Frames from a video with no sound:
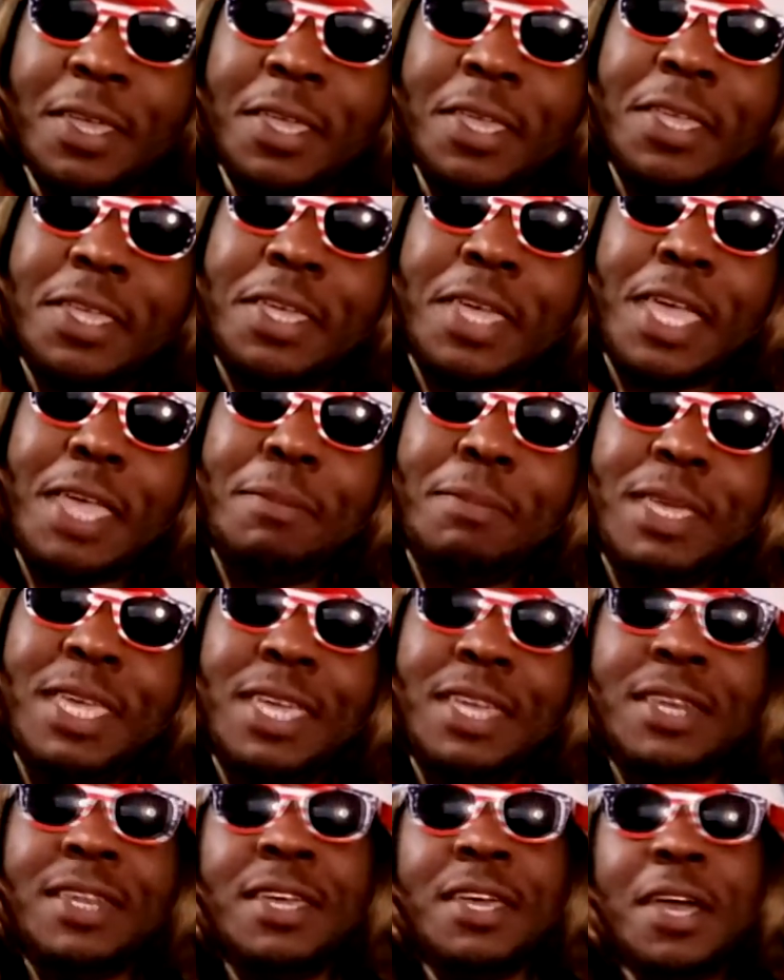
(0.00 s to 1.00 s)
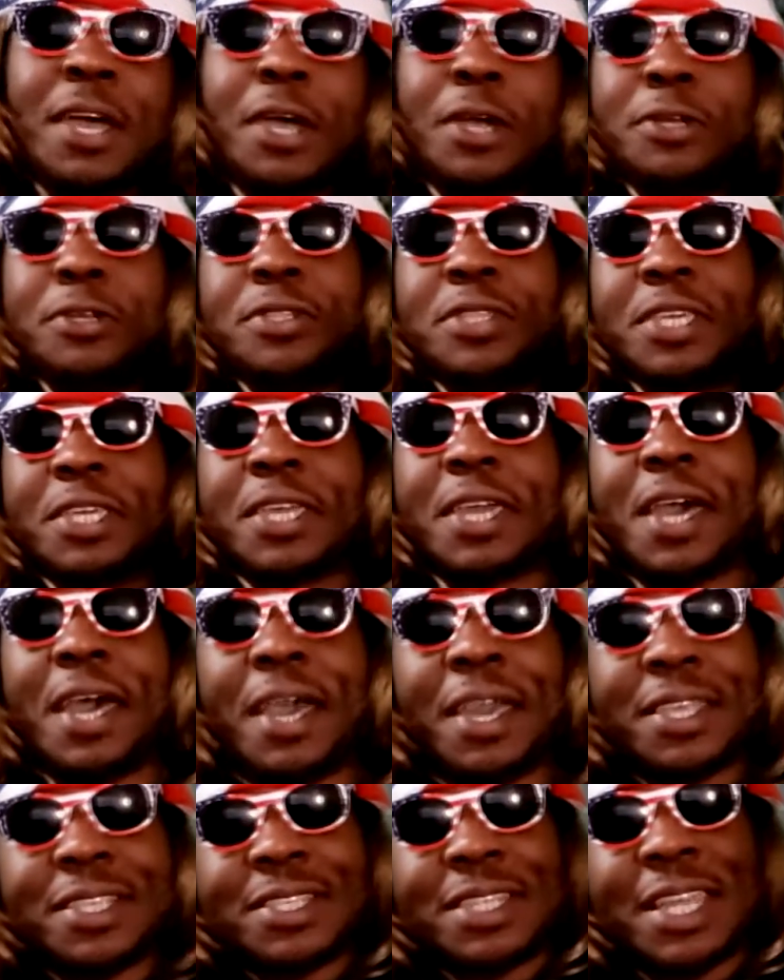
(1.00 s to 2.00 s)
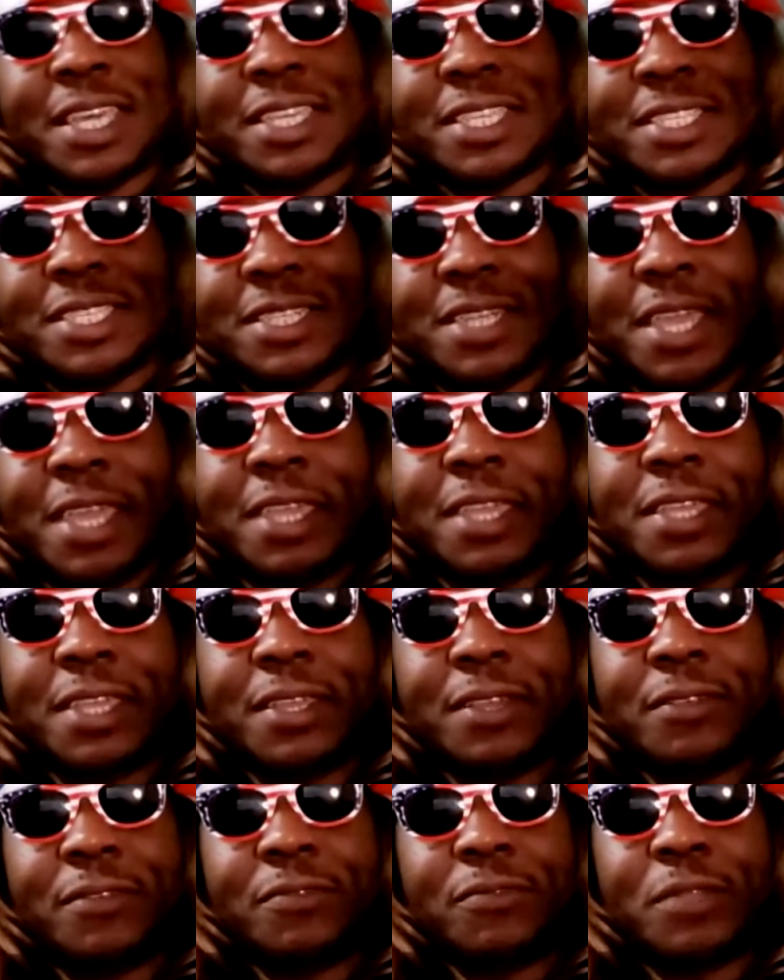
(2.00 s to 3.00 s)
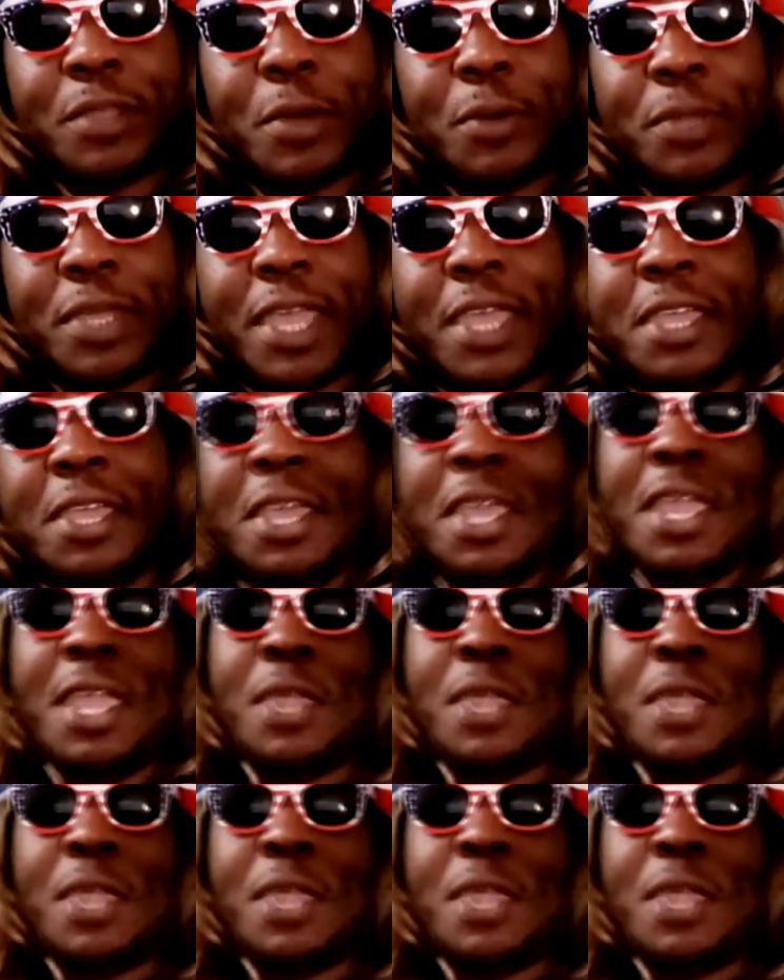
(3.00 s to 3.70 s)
he came in under the guise like a snake, okay?